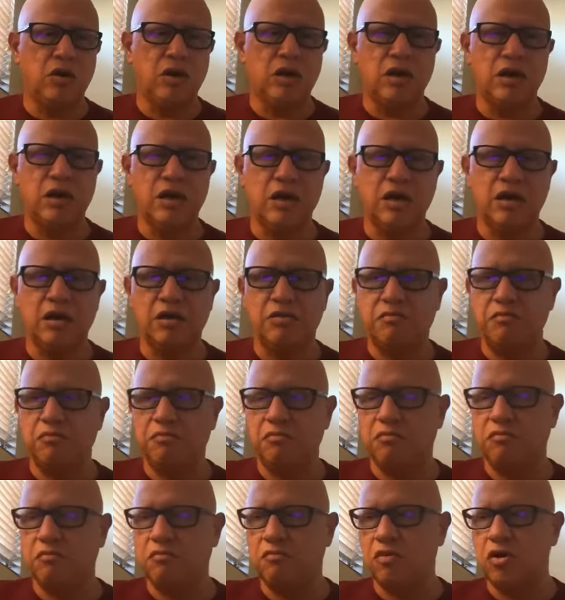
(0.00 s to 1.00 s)
uh,
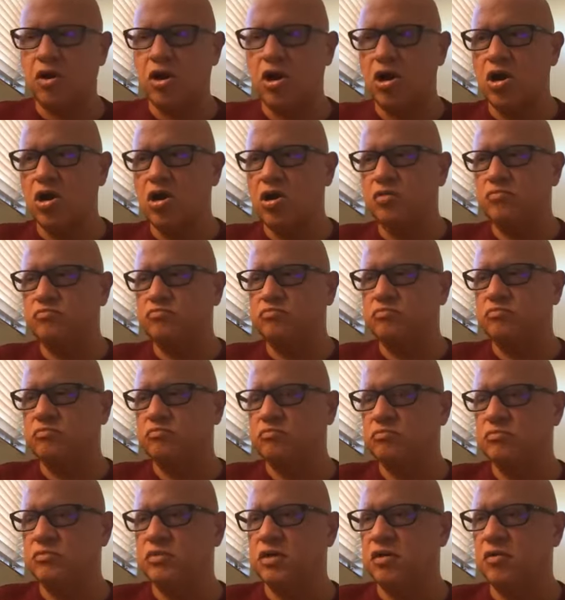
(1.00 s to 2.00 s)
are,
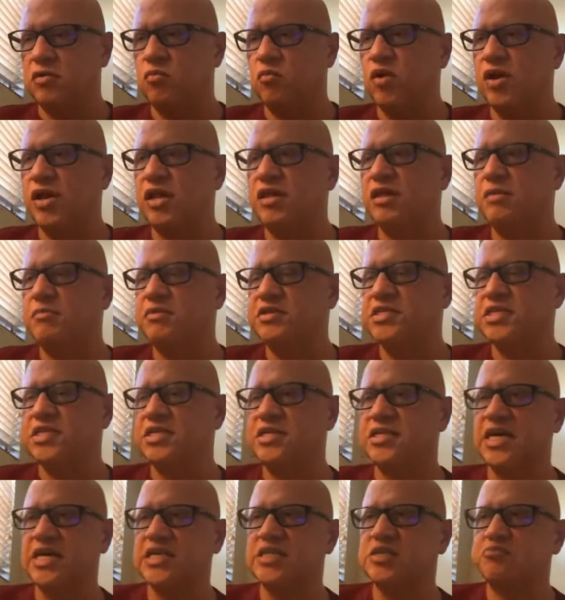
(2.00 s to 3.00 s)
uh, one of them is in
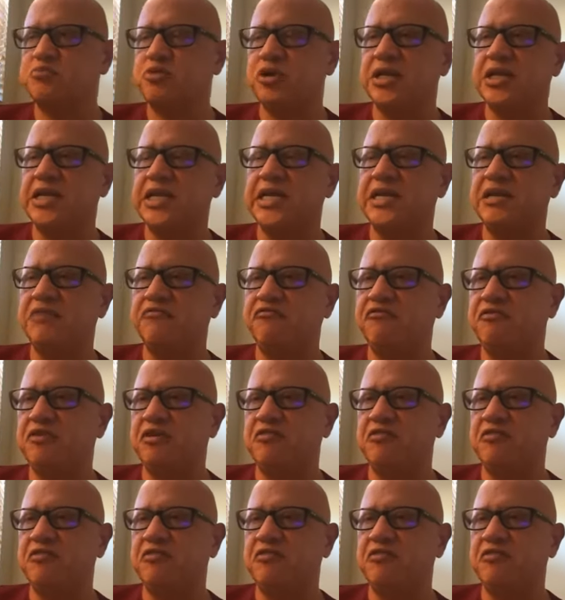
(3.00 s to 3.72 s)
desperate need of,